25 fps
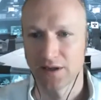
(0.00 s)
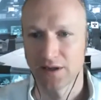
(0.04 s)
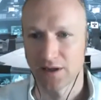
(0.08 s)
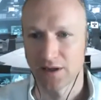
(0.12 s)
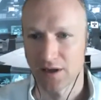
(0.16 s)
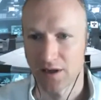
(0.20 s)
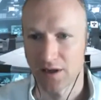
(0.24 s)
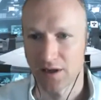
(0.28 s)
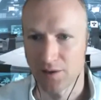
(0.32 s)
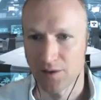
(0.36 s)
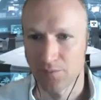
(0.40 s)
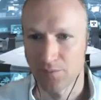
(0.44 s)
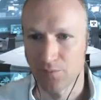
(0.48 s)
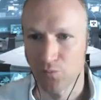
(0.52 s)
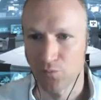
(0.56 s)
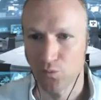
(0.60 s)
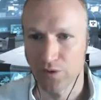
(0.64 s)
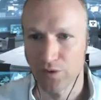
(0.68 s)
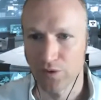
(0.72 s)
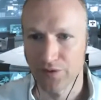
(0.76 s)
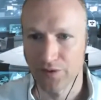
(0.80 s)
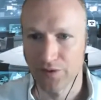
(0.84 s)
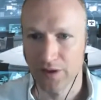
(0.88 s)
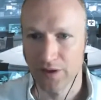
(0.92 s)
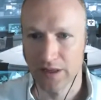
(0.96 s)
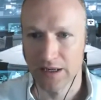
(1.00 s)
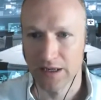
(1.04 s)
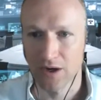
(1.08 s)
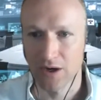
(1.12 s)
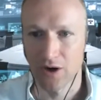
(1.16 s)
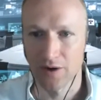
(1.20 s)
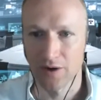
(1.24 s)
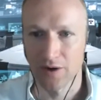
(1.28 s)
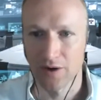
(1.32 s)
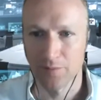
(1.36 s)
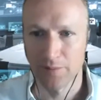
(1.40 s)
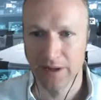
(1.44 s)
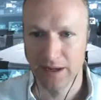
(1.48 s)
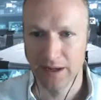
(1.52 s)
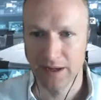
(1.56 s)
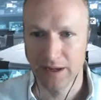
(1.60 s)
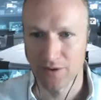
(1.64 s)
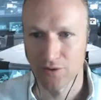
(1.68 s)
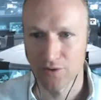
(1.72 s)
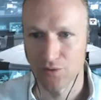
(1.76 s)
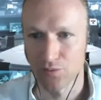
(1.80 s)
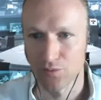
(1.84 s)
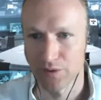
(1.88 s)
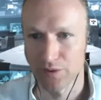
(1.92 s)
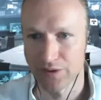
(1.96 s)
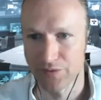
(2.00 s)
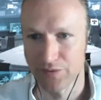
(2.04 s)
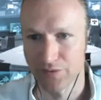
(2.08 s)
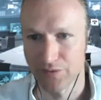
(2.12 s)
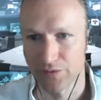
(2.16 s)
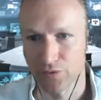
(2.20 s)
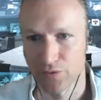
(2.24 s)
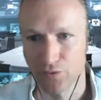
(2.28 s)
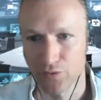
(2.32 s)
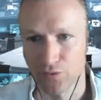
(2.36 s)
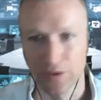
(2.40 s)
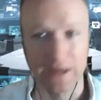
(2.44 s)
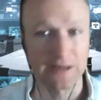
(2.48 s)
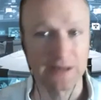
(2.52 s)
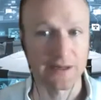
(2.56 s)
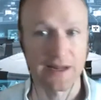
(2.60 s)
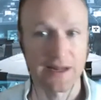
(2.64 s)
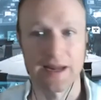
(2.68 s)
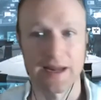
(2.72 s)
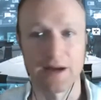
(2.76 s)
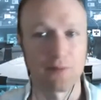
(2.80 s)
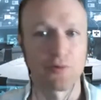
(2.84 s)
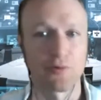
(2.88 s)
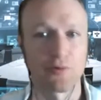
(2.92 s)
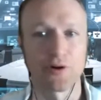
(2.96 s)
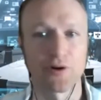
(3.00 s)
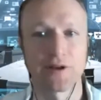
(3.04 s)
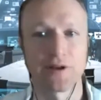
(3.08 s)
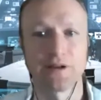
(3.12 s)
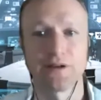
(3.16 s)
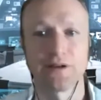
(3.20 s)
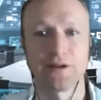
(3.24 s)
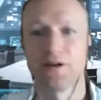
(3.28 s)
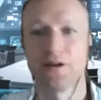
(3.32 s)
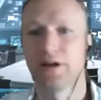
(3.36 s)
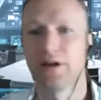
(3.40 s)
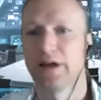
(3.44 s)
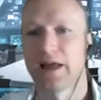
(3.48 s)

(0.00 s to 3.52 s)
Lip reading: on a panel with Grant Cameron